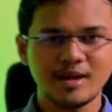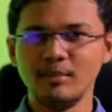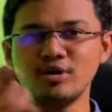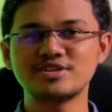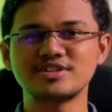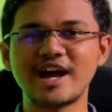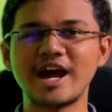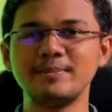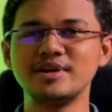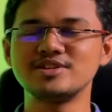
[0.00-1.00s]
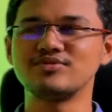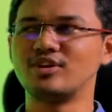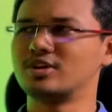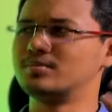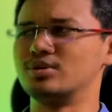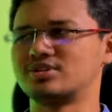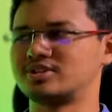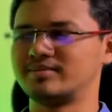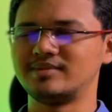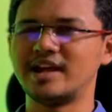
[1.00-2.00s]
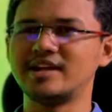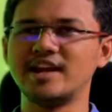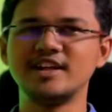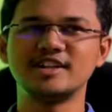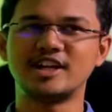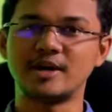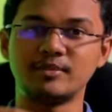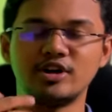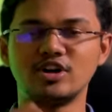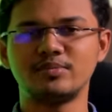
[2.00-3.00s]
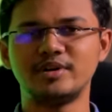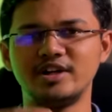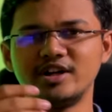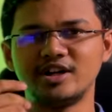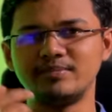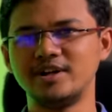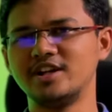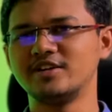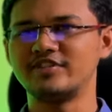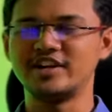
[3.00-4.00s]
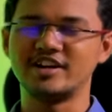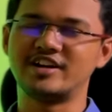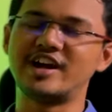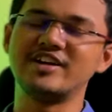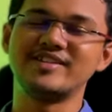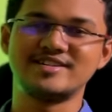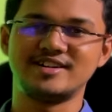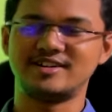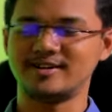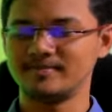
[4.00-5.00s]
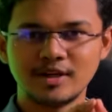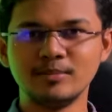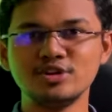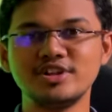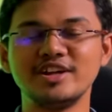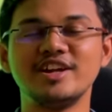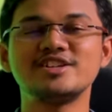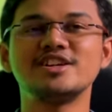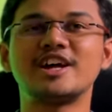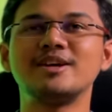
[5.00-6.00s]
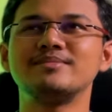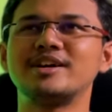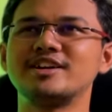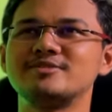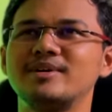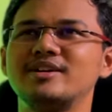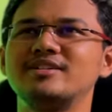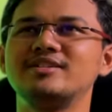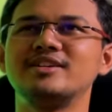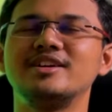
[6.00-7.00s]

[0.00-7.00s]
books app is for books like any other app adobe reader pdf reader drive etc the most recreational time that i spend